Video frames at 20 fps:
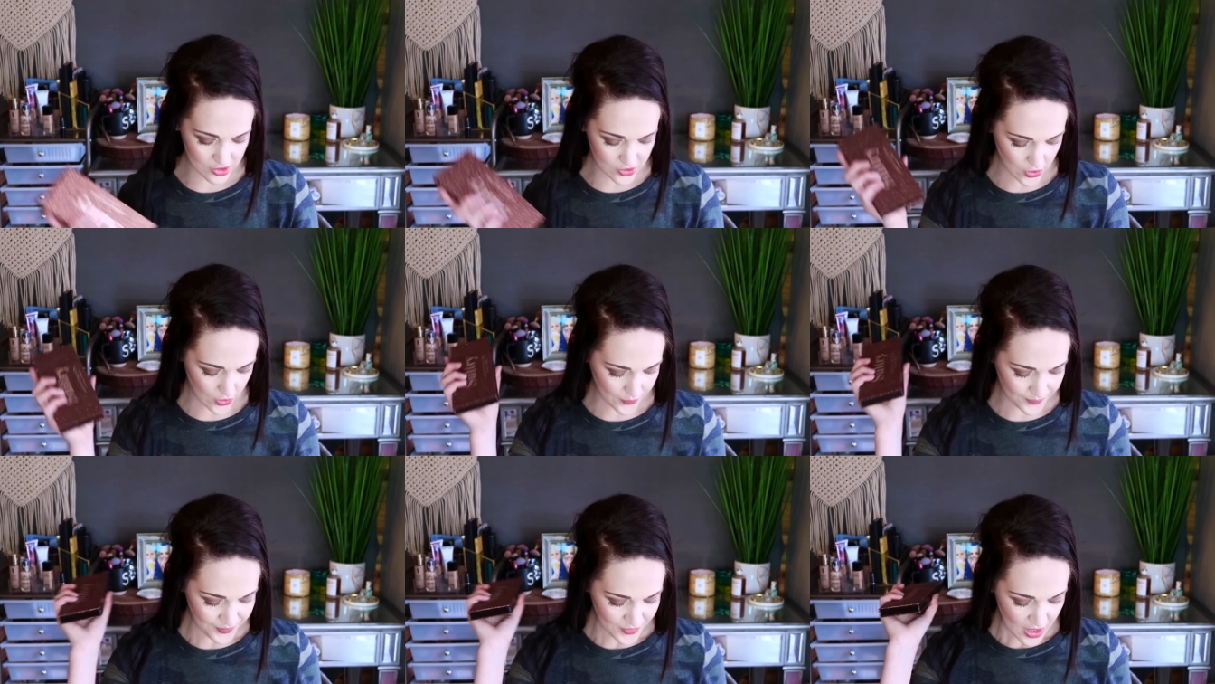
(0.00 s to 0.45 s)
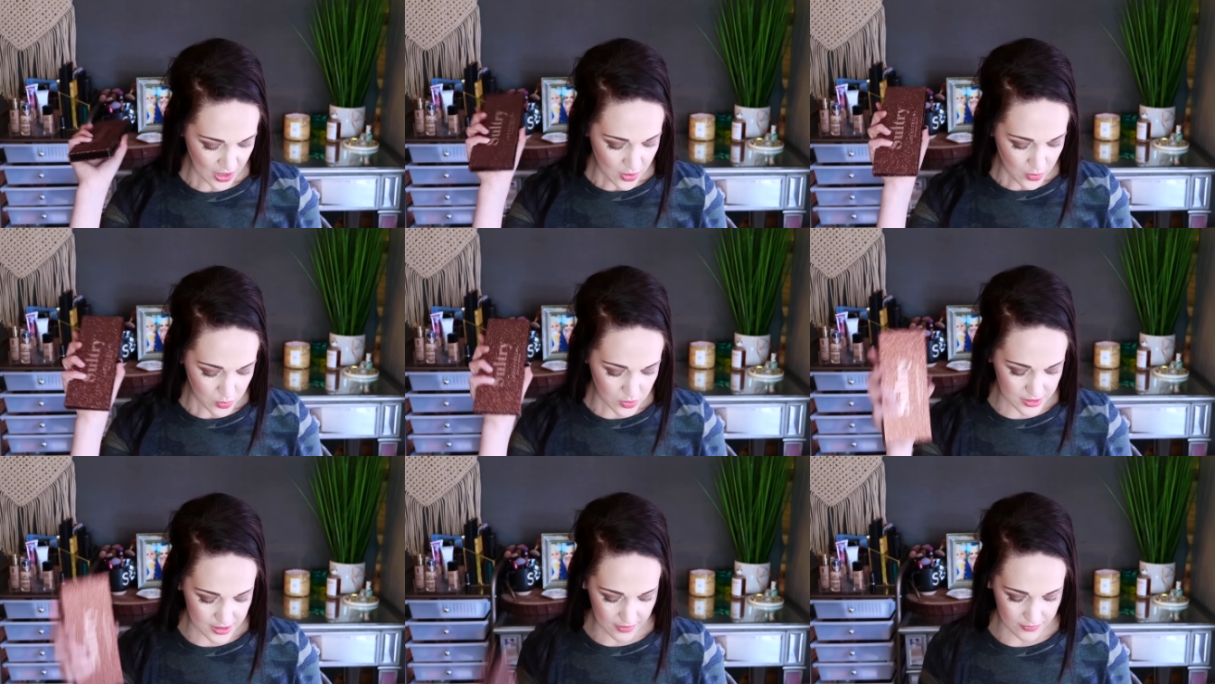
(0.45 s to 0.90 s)
So
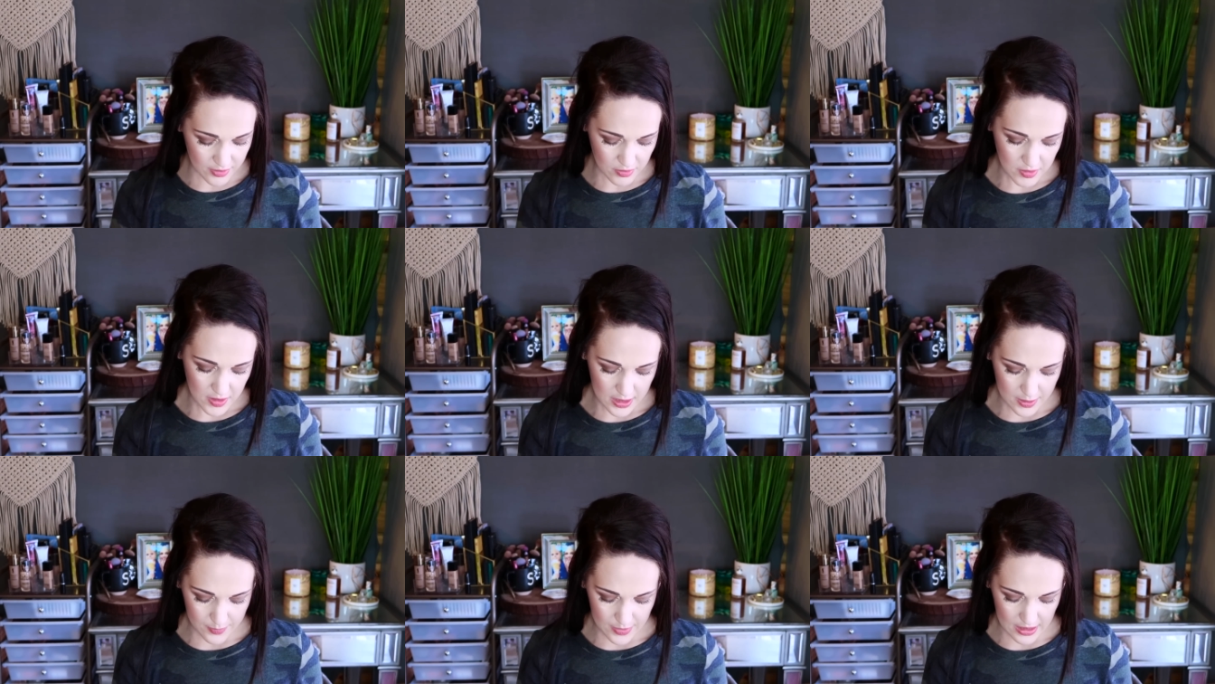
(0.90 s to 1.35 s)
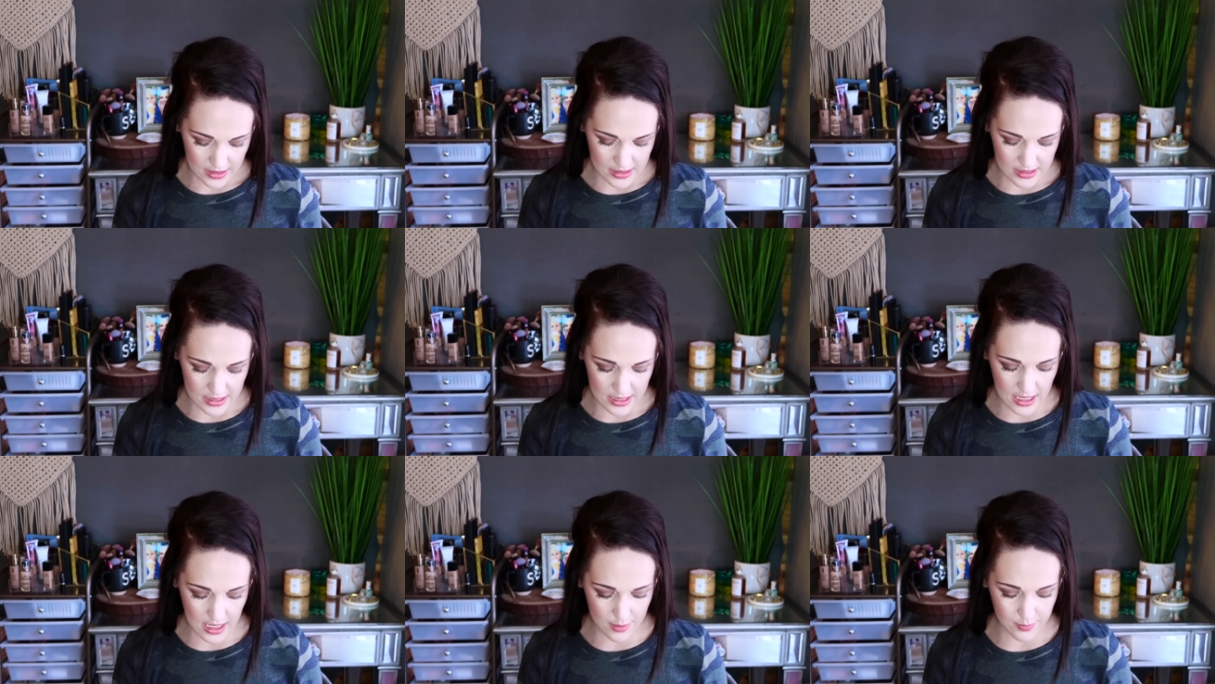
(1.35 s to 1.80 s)
would definitely
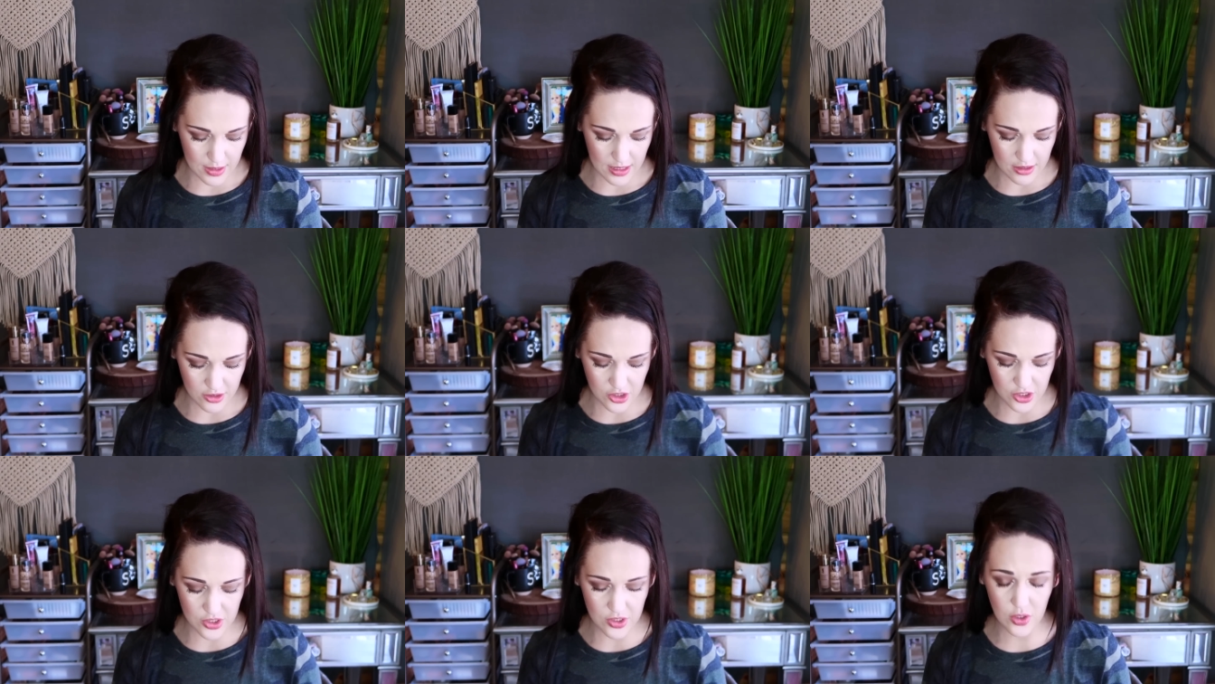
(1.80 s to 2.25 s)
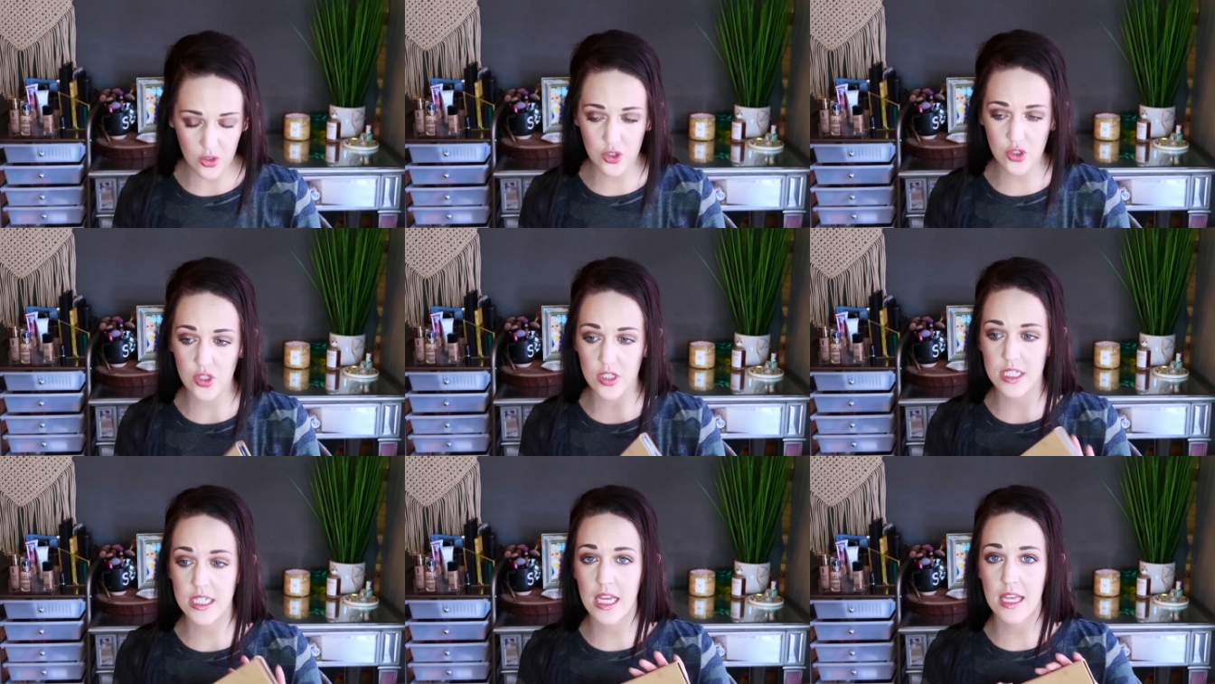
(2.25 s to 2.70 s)
recommend the ABH
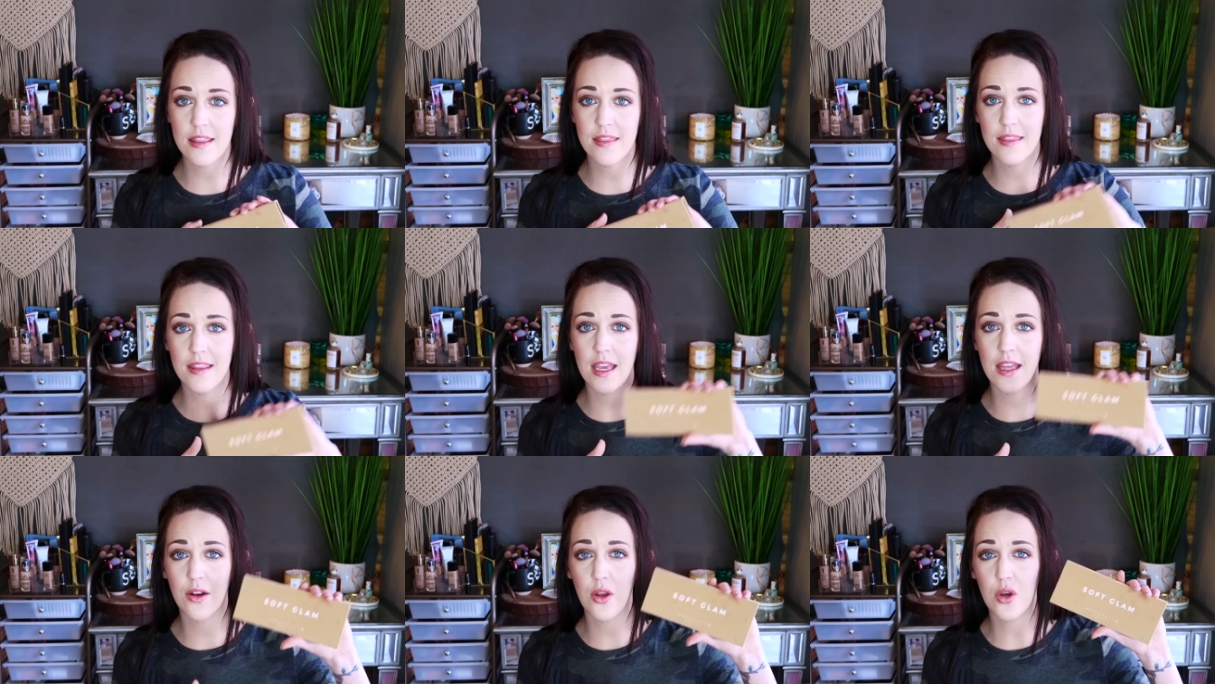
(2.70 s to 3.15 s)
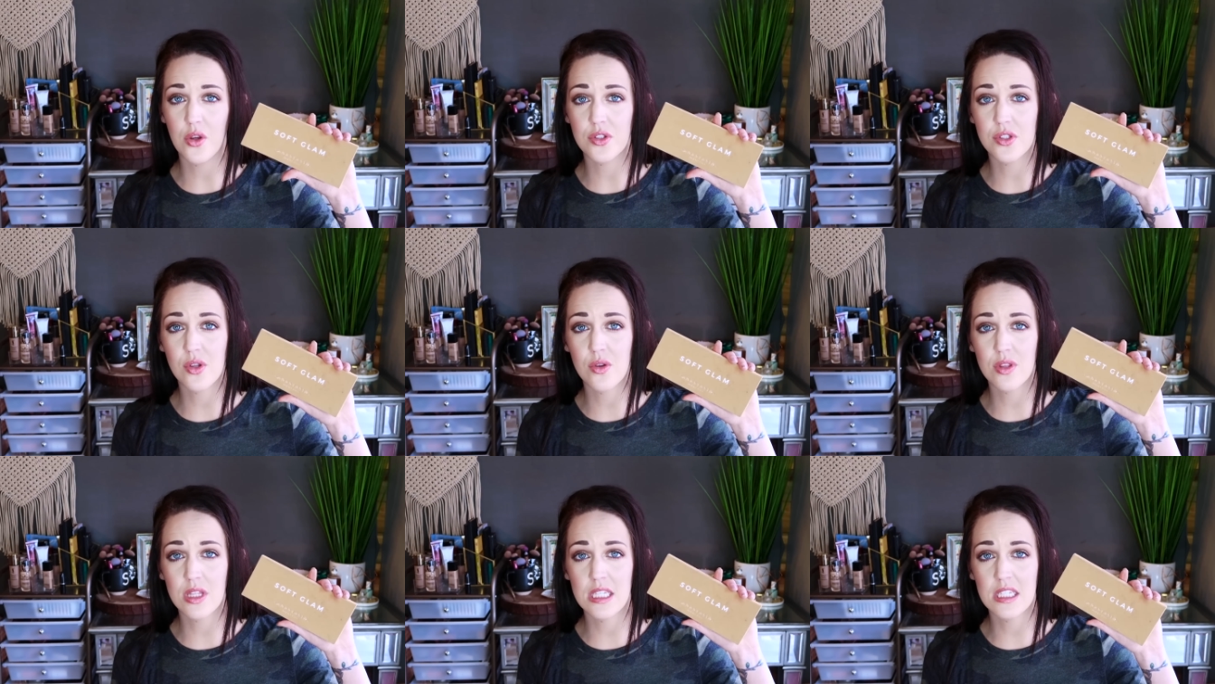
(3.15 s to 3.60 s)
Sultry and then
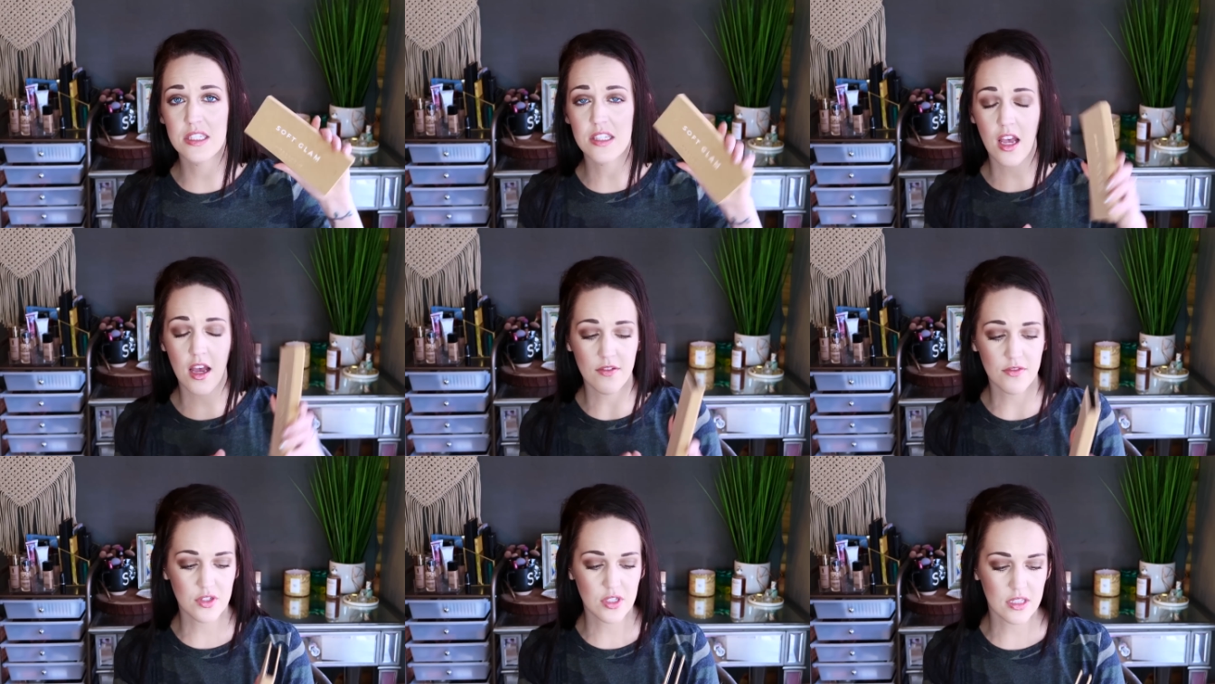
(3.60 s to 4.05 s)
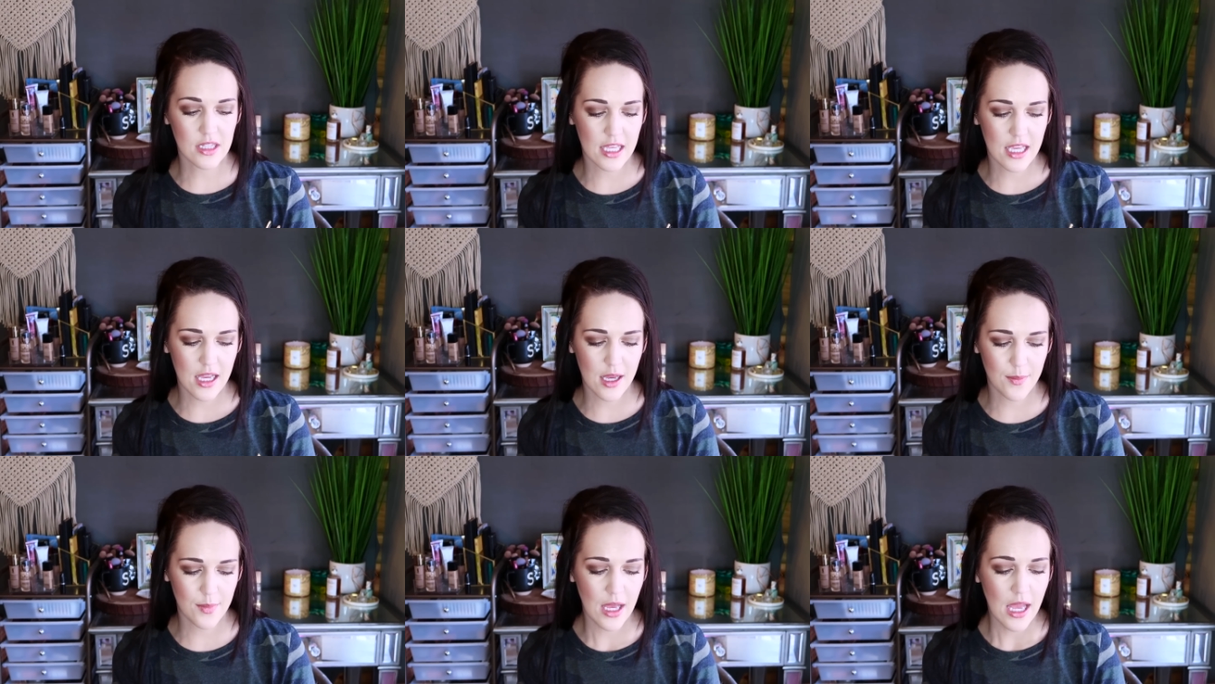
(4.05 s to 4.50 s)
also the Soft
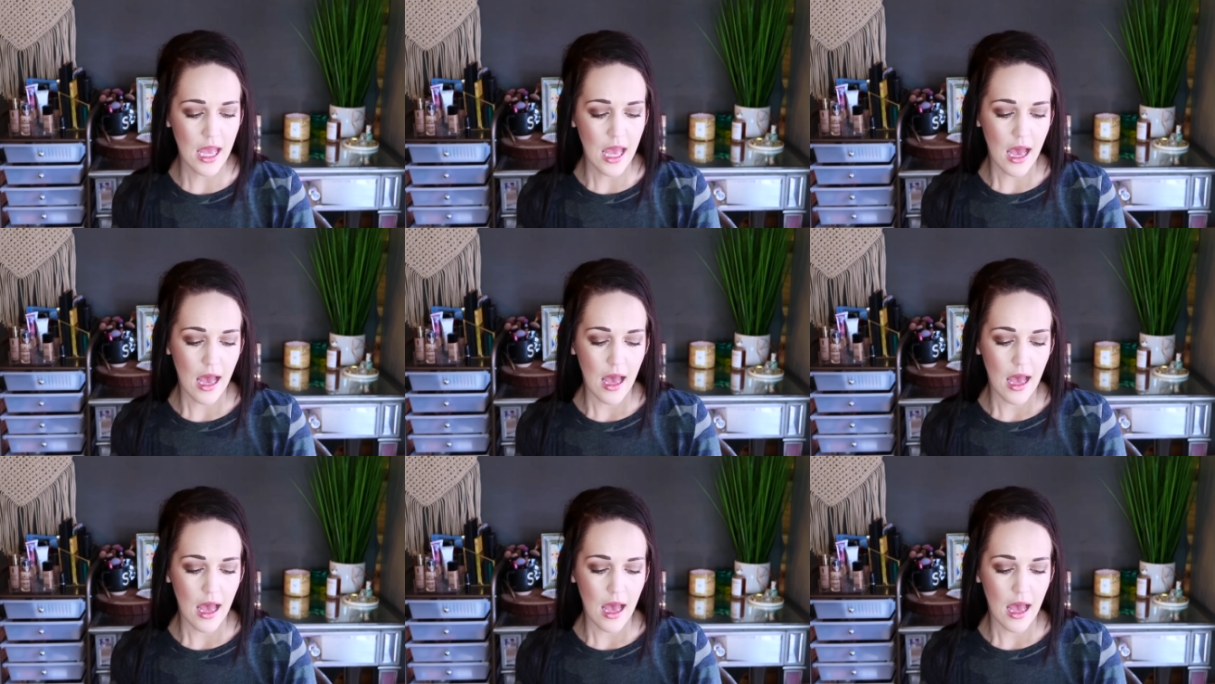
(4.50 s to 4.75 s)
Glam.